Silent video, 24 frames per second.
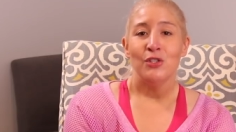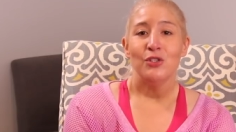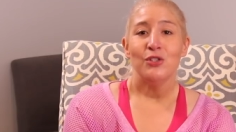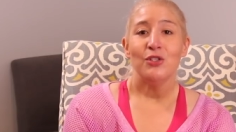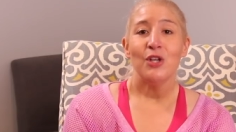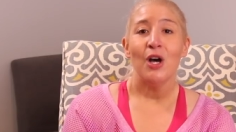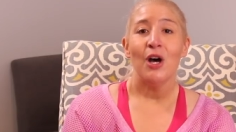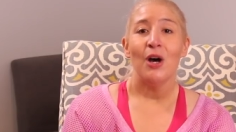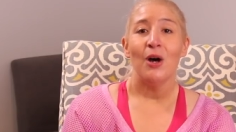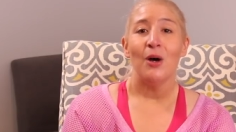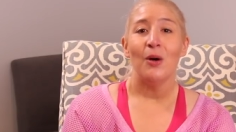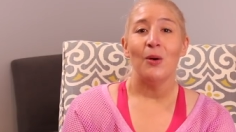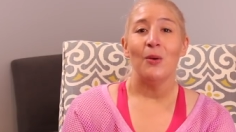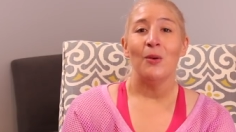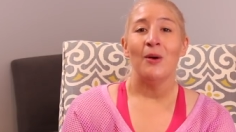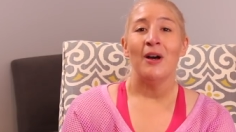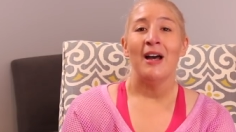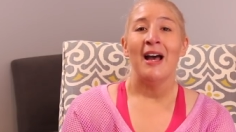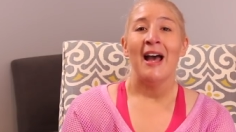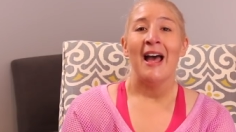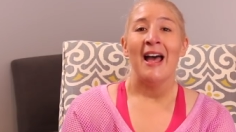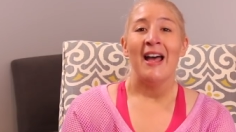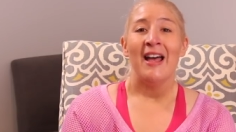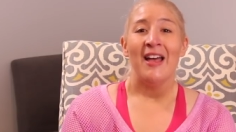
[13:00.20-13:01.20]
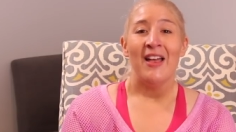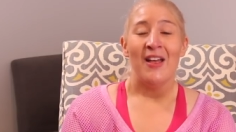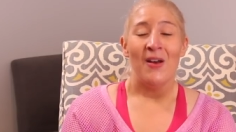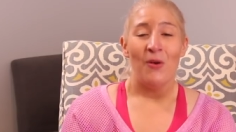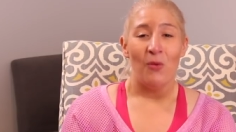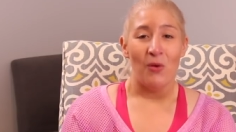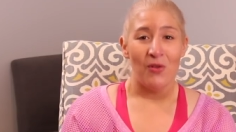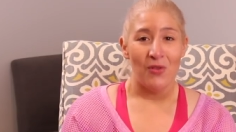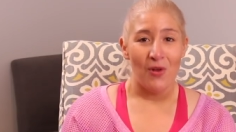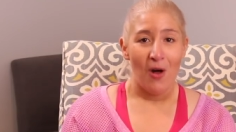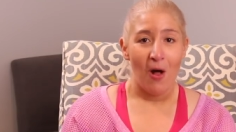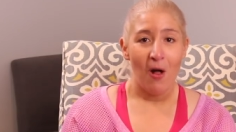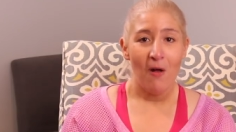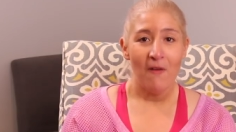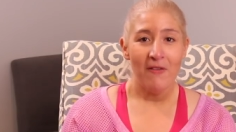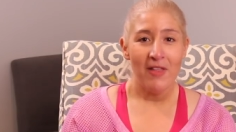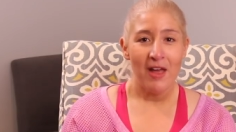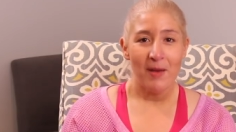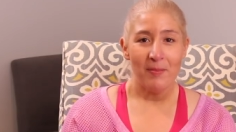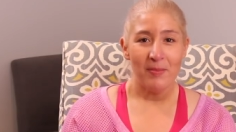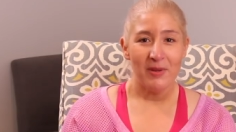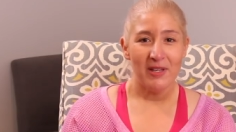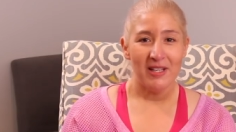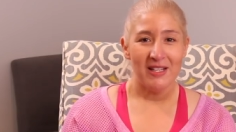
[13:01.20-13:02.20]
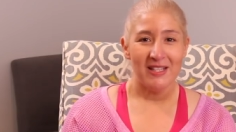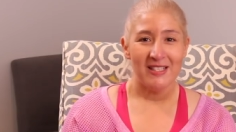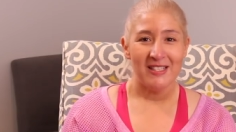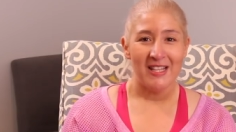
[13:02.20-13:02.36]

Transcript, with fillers: So, with all that being